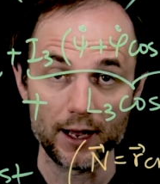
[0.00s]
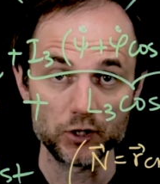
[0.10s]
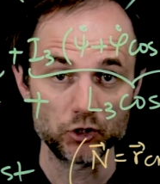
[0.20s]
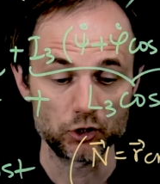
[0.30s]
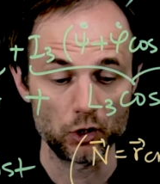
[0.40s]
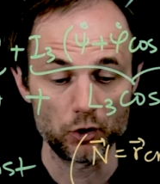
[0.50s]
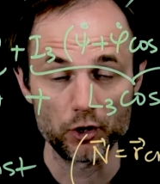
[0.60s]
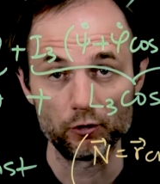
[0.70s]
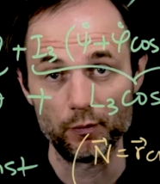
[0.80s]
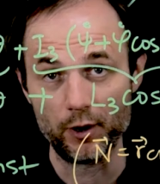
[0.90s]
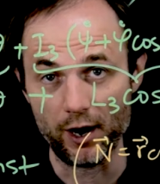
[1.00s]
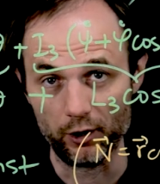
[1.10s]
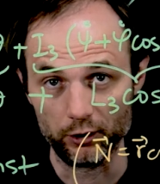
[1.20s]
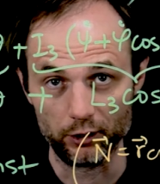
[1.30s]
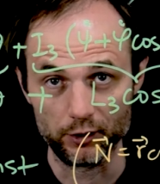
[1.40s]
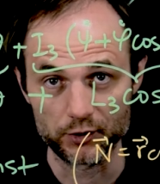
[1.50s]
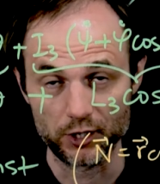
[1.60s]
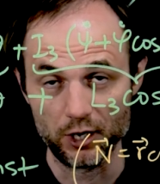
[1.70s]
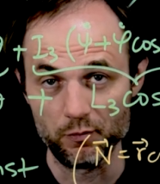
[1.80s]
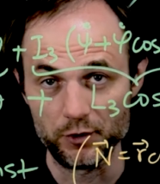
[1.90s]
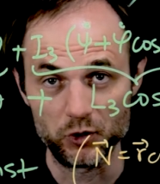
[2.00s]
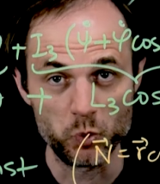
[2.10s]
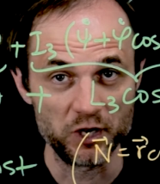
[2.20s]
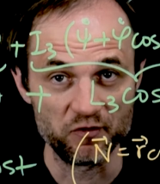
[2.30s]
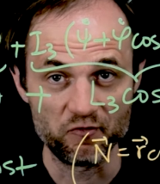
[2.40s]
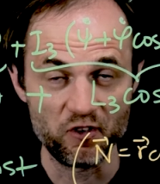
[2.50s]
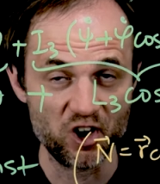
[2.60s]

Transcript: So there are parallels between